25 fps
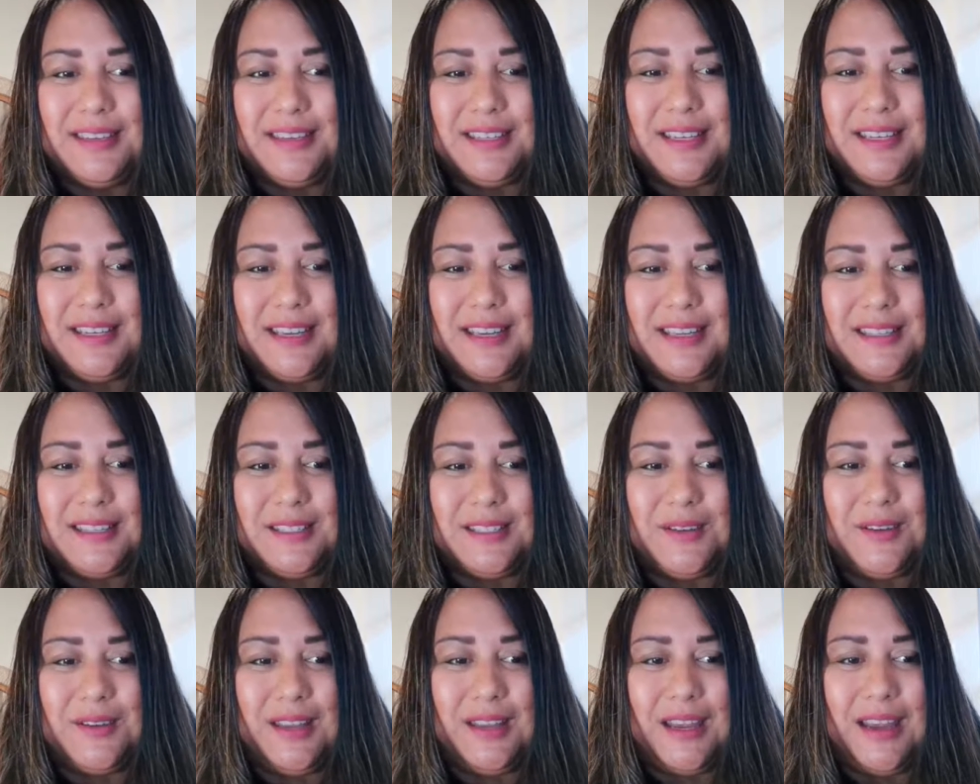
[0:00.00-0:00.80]
She is
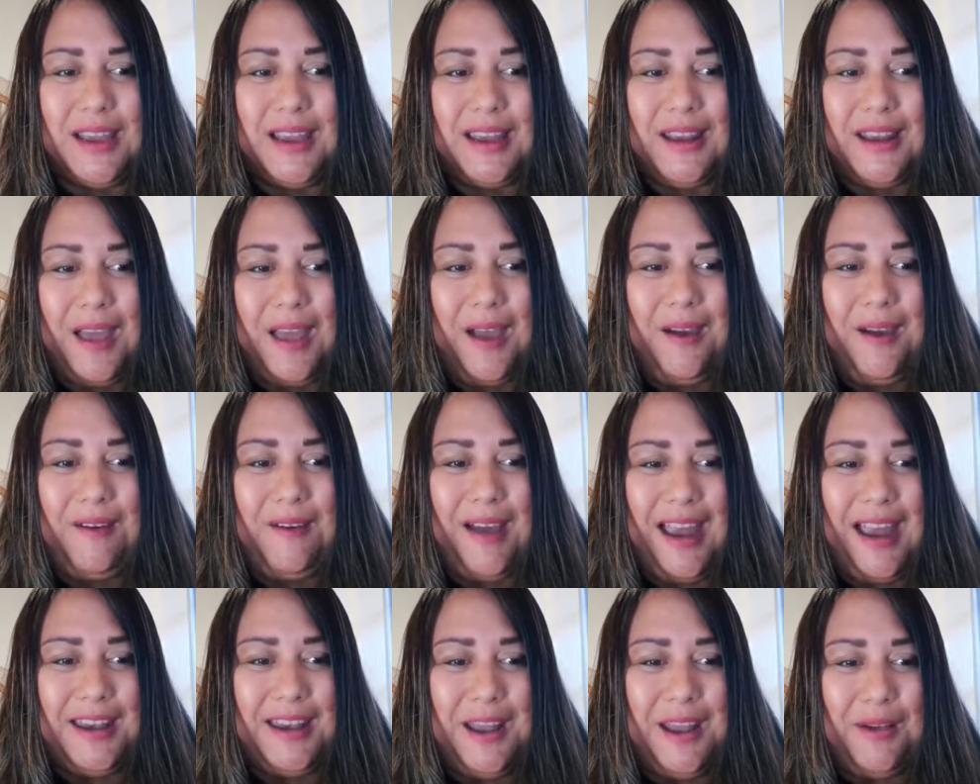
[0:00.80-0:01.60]
tuning in.
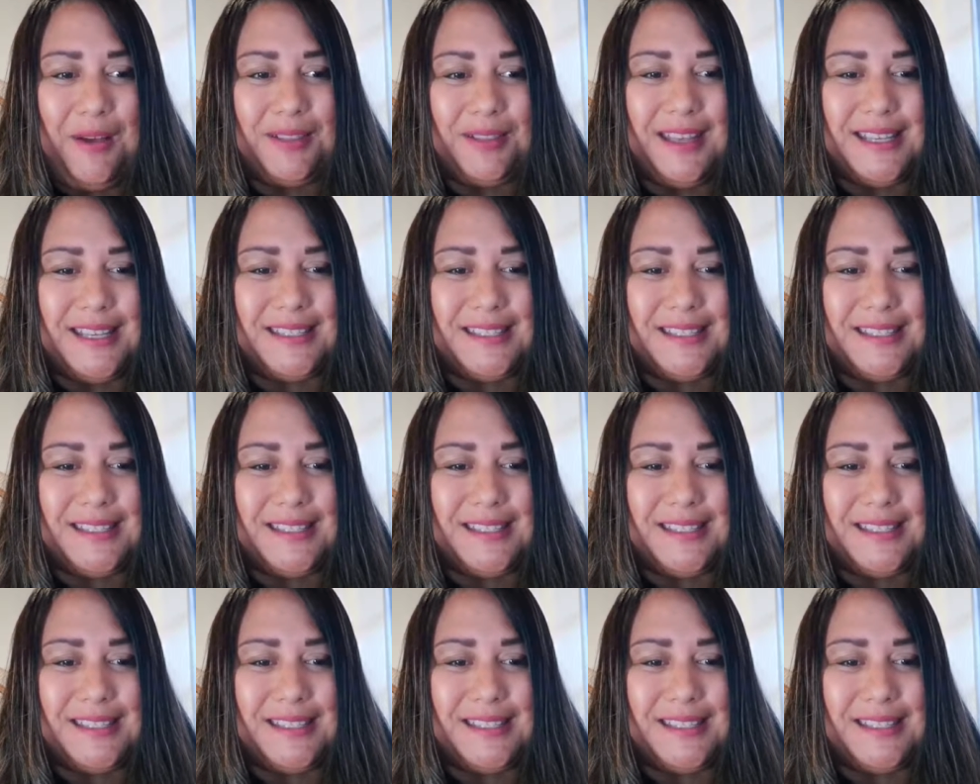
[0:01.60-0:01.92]
Oh, I know Lisa.